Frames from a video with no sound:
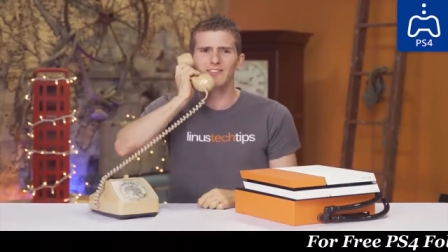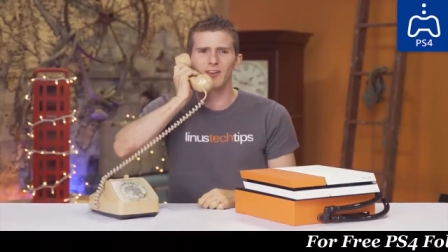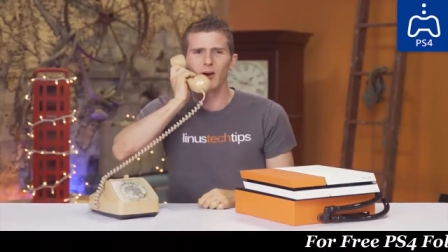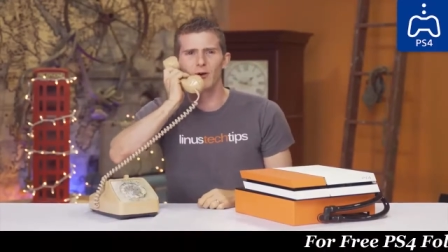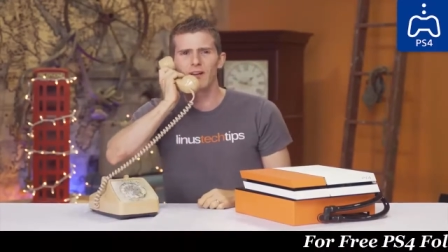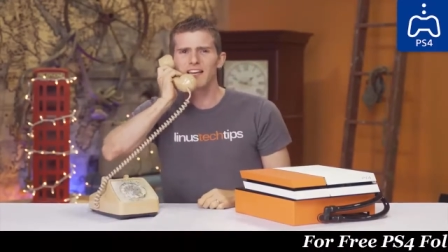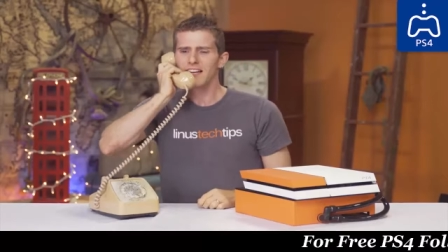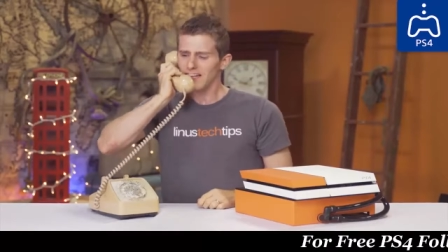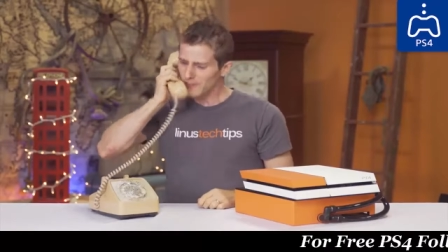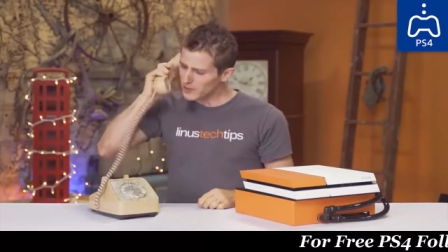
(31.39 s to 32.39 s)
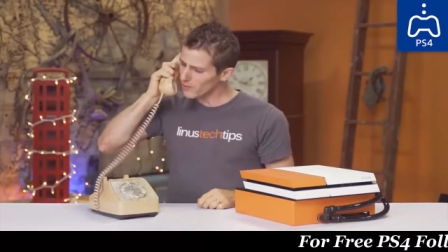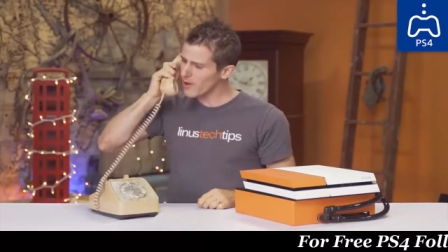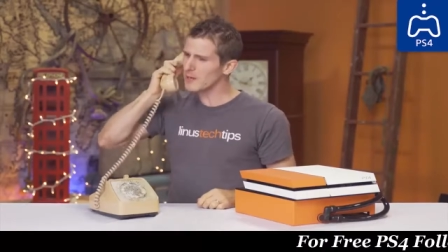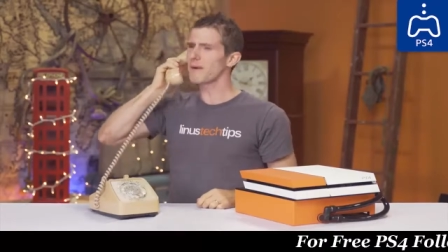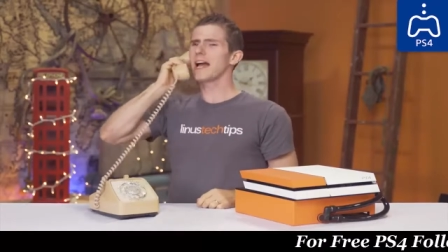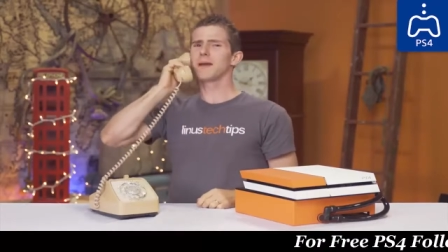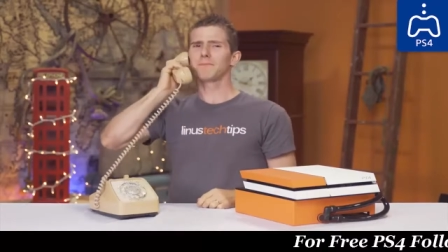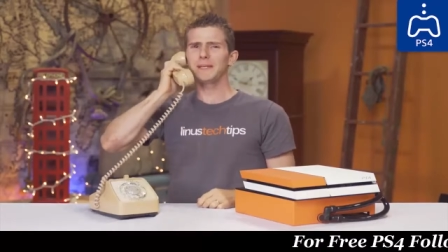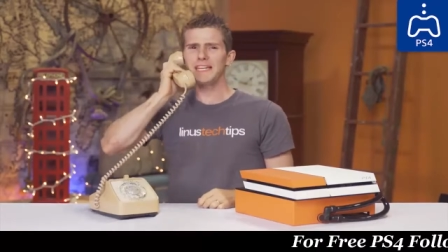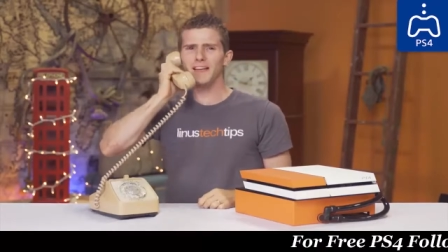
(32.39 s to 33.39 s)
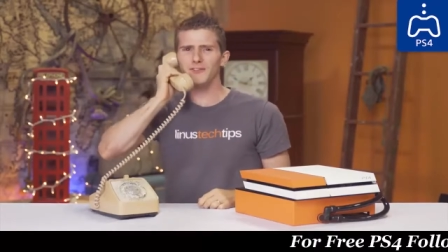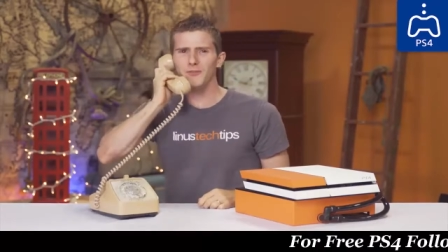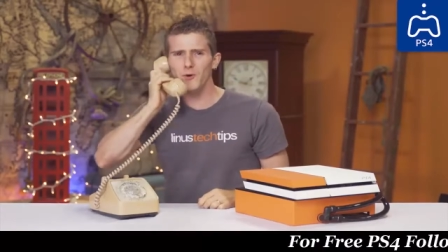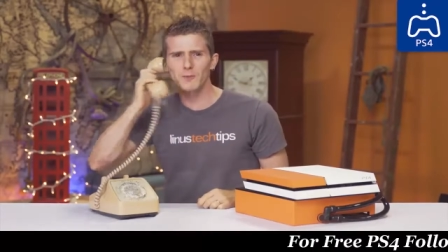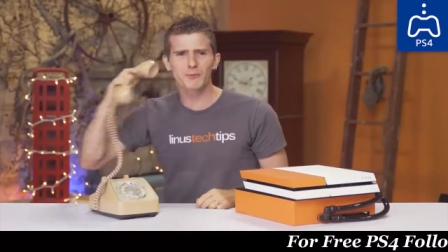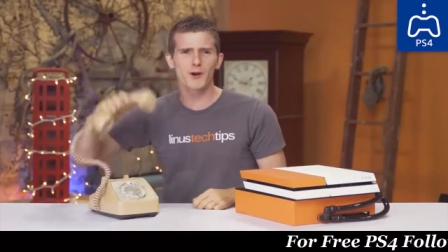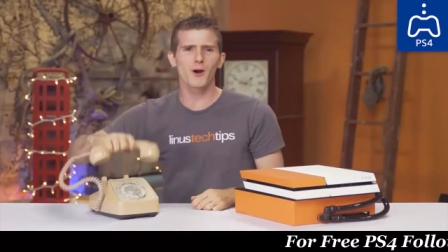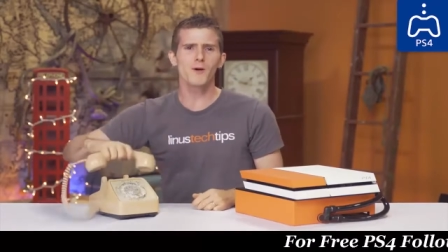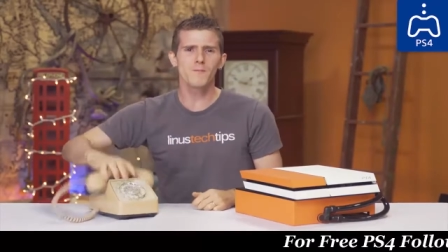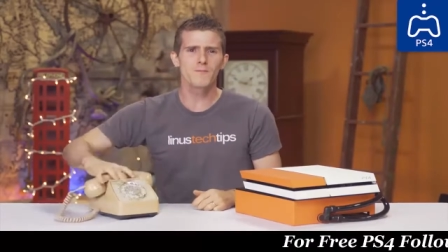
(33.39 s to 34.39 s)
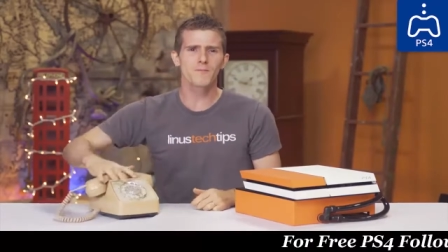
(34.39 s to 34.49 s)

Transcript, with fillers: So if you don't want to buy a PS4 Pro,